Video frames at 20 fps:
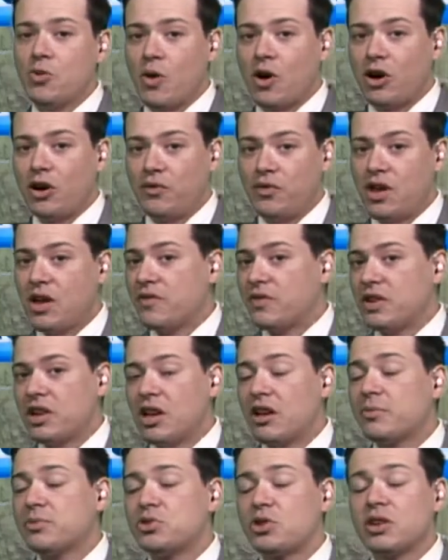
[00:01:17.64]
are, if you have an
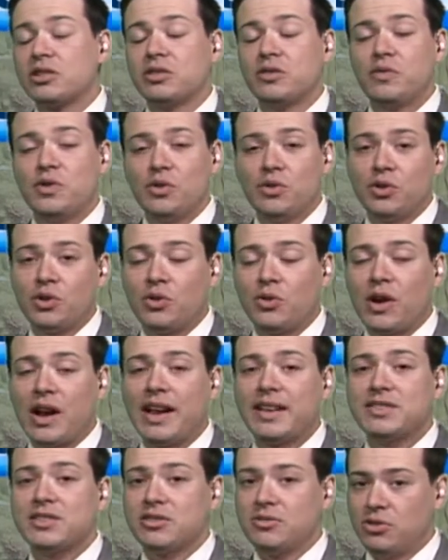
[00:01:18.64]
unobstructed view of the
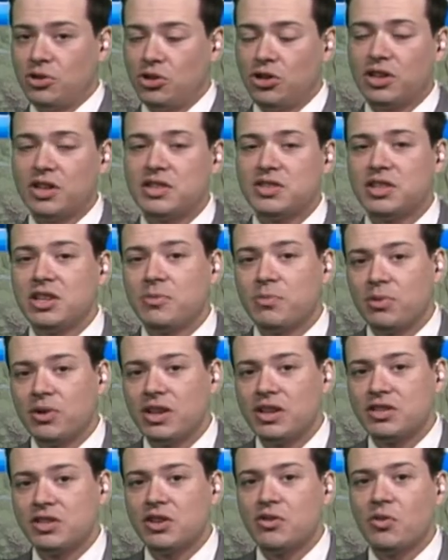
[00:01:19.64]
horizon, you're going to see a
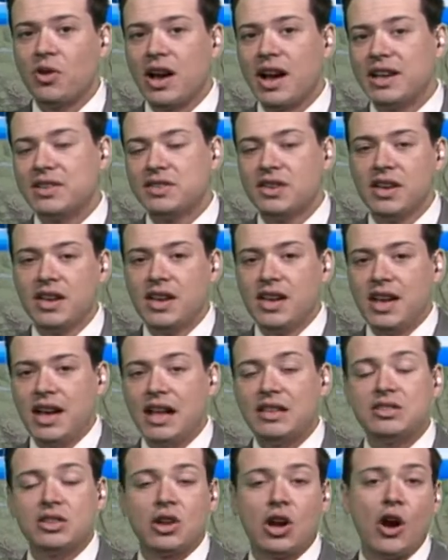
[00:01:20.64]
pretty sunrise.
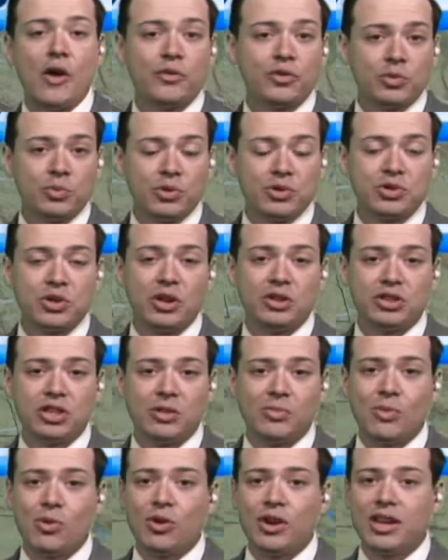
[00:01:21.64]
It's a comfortable start to
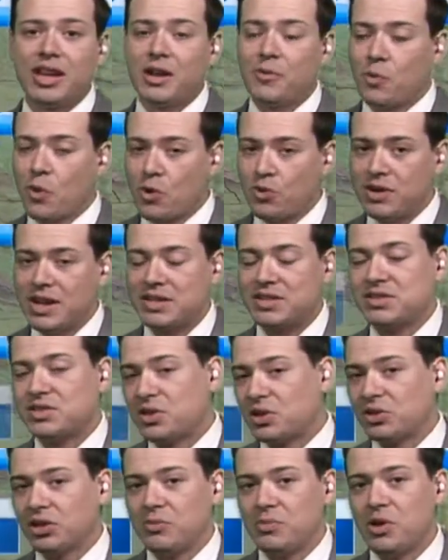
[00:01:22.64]
the morning. It won't
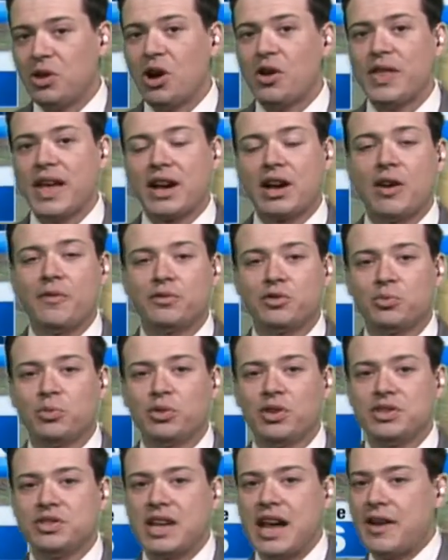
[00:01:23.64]
necessarily be all that
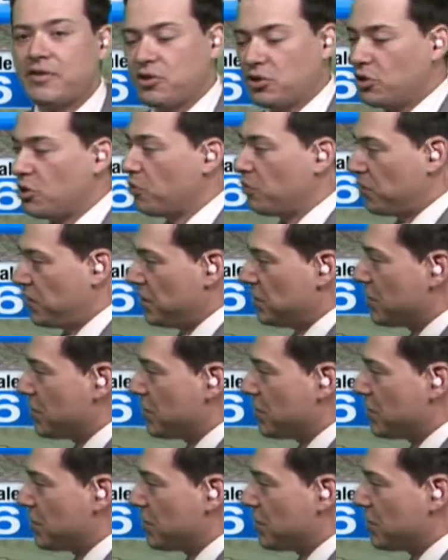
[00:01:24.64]
comfortable this afternoon with these